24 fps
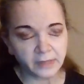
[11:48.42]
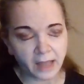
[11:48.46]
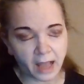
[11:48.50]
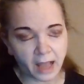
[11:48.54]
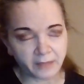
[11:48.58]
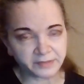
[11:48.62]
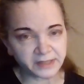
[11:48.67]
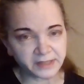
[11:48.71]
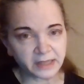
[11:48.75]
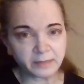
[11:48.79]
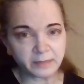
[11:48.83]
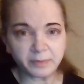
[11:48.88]

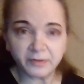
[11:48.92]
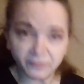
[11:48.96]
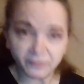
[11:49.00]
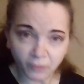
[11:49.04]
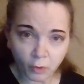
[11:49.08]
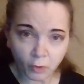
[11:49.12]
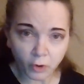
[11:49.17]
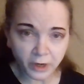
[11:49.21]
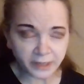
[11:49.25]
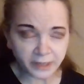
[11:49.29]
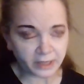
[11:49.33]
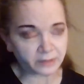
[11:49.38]
I've said it
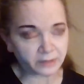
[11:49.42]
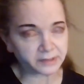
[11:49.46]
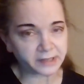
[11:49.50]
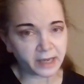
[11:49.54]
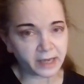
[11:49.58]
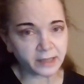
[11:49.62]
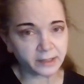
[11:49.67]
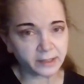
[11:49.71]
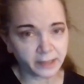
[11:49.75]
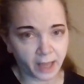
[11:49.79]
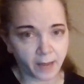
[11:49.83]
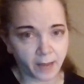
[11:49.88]
before and I'll
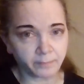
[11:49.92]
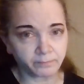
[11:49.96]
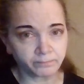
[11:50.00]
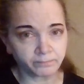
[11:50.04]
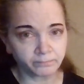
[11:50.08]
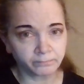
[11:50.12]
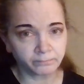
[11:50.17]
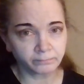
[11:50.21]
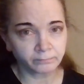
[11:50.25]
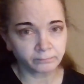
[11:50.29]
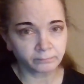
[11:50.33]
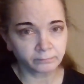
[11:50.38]
say it again.
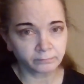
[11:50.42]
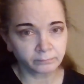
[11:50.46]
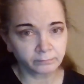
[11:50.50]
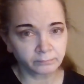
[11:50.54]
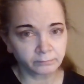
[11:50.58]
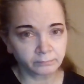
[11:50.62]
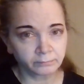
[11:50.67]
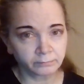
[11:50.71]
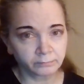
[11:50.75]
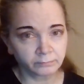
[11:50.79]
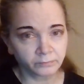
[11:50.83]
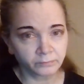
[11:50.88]

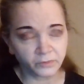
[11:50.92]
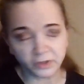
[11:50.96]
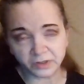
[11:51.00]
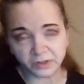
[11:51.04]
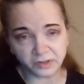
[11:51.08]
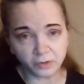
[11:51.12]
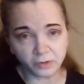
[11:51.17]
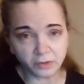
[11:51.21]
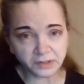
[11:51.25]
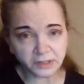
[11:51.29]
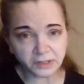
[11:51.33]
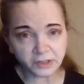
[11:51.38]

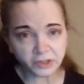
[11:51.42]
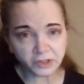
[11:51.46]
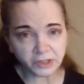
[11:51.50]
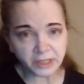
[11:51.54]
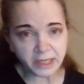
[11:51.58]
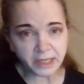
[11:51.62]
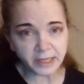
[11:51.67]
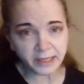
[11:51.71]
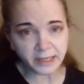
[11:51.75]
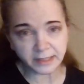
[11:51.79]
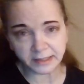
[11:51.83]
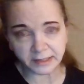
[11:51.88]
There's no such
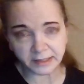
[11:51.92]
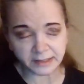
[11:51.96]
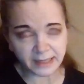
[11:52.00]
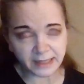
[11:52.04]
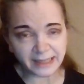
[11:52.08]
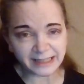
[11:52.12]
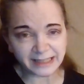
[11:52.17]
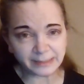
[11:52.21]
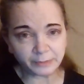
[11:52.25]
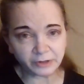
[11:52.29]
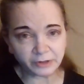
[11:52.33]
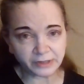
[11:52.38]
thing as a
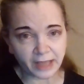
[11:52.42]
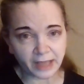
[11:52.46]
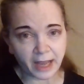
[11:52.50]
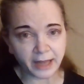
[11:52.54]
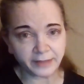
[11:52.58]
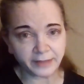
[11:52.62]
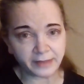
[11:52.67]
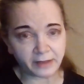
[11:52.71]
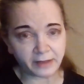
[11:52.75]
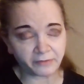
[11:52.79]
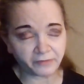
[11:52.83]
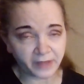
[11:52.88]
sensible
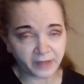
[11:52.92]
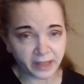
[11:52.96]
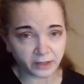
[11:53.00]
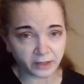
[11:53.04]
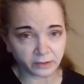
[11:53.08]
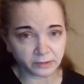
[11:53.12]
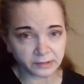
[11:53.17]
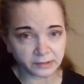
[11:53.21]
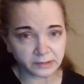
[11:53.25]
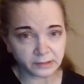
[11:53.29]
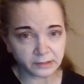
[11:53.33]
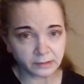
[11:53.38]
diet that
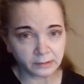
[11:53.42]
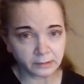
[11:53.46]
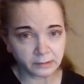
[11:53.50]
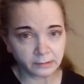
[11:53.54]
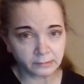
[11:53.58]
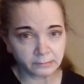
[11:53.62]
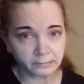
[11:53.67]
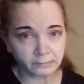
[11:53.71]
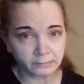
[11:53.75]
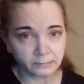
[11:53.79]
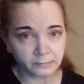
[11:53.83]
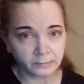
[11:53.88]
fails.
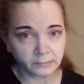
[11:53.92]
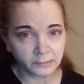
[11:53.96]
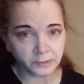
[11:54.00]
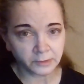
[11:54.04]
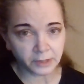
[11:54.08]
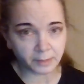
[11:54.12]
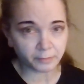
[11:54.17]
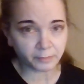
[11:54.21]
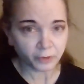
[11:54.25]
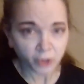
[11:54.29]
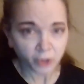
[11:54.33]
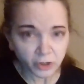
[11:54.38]

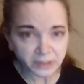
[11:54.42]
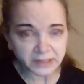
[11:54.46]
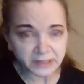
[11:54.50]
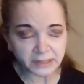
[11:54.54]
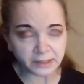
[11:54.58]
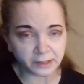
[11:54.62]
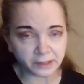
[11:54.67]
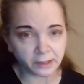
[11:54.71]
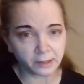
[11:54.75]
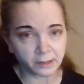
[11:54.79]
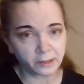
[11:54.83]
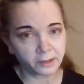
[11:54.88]
The
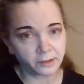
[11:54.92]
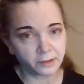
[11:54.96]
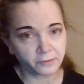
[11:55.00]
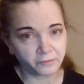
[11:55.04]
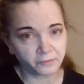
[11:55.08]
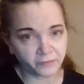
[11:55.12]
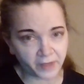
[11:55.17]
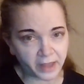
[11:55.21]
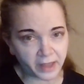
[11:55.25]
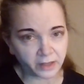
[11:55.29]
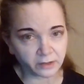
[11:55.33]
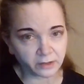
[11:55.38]
person
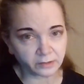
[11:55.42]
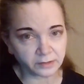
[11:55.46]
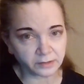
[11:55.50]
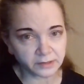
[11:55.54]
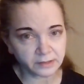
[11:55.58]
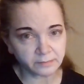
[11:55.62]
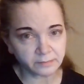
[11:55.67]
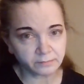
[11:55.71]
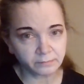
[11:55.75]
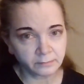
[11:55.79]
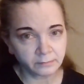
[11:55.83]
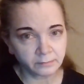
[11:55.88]

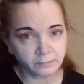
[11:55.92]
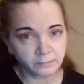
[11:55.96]
fails.